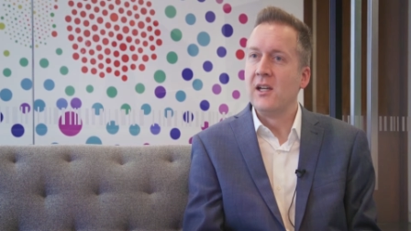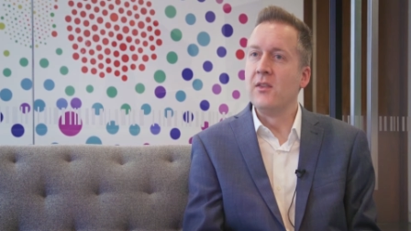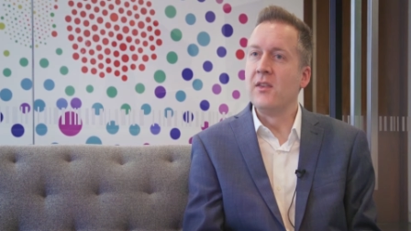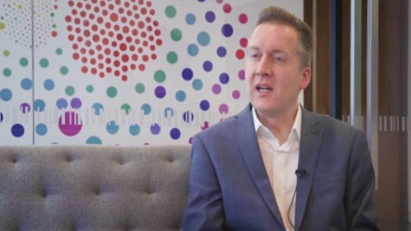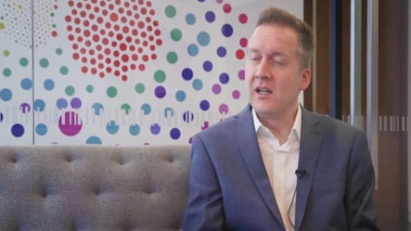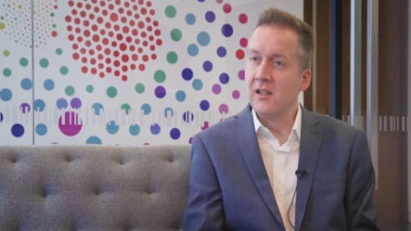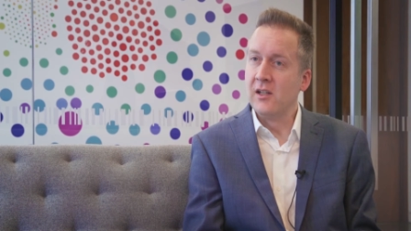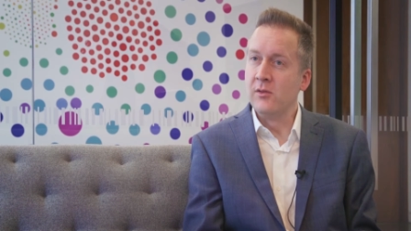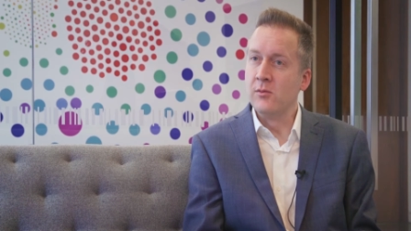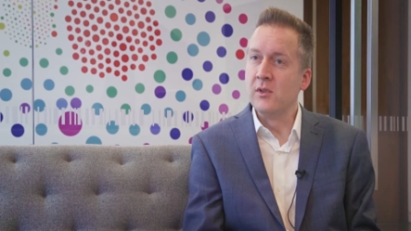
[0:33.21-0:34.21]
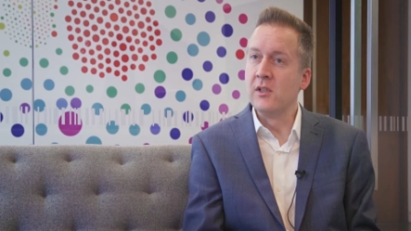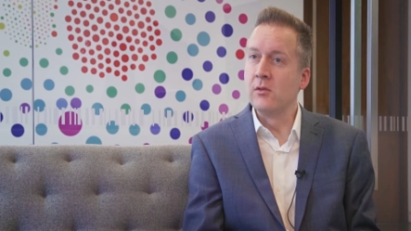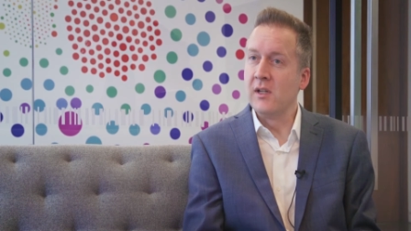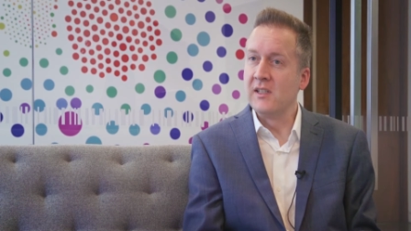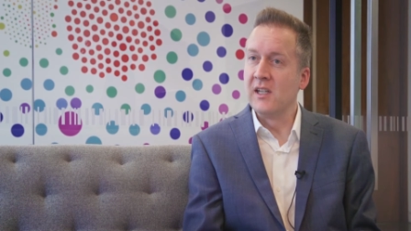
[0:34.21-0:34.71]
And that alone, with a
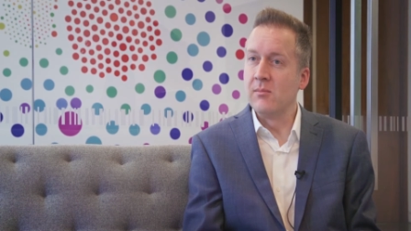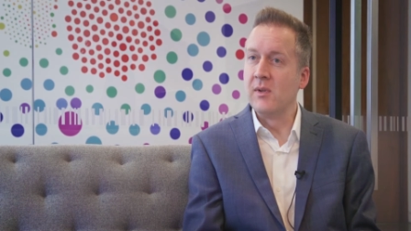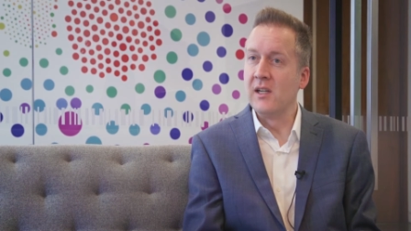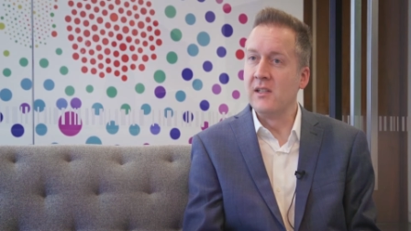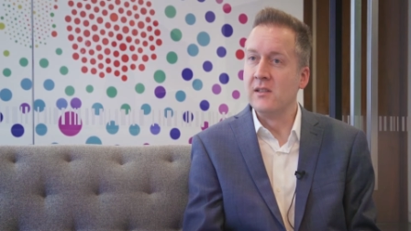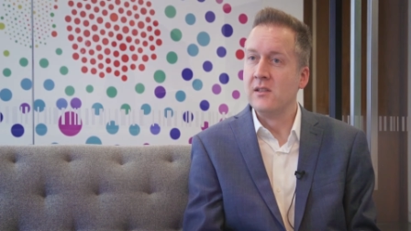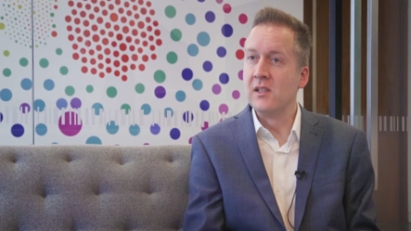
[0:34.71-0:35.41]
great campaign,